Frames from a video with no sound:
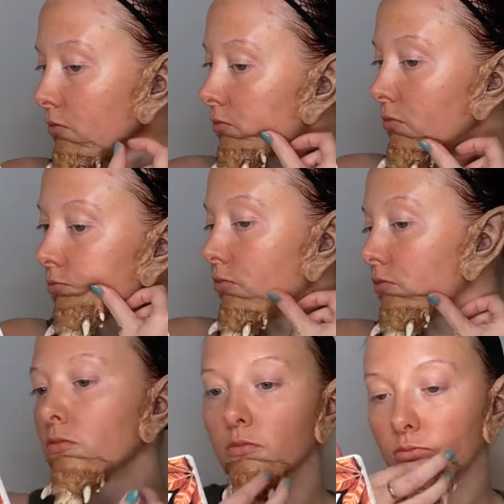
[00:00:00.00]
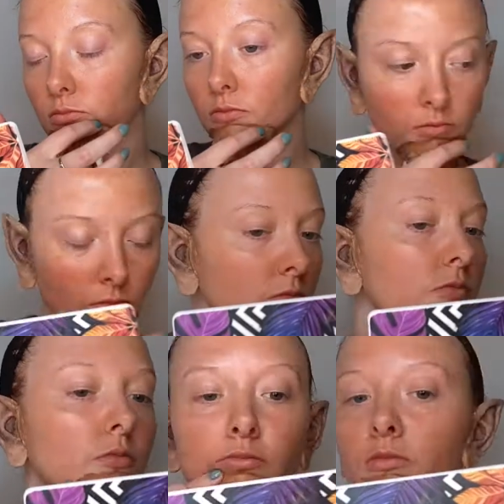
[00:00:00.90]
Ensuring they're as flat
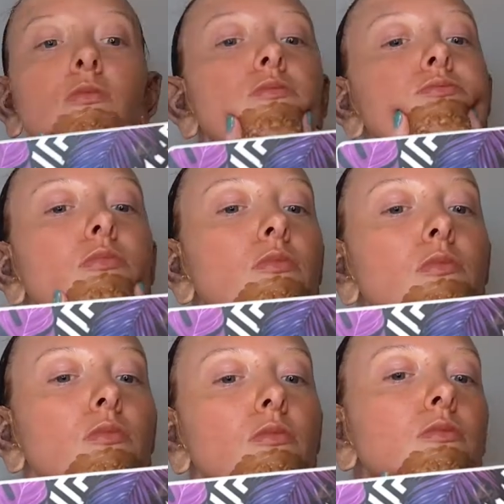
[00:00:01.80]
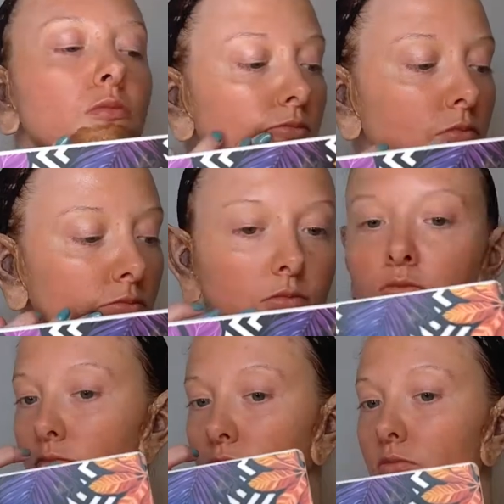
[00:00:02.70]
to the skin as
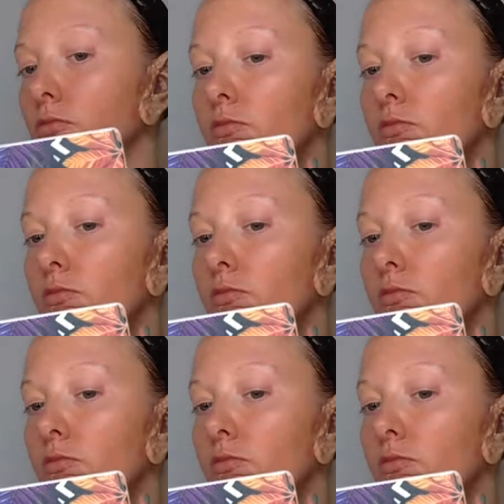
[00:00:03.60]
possible.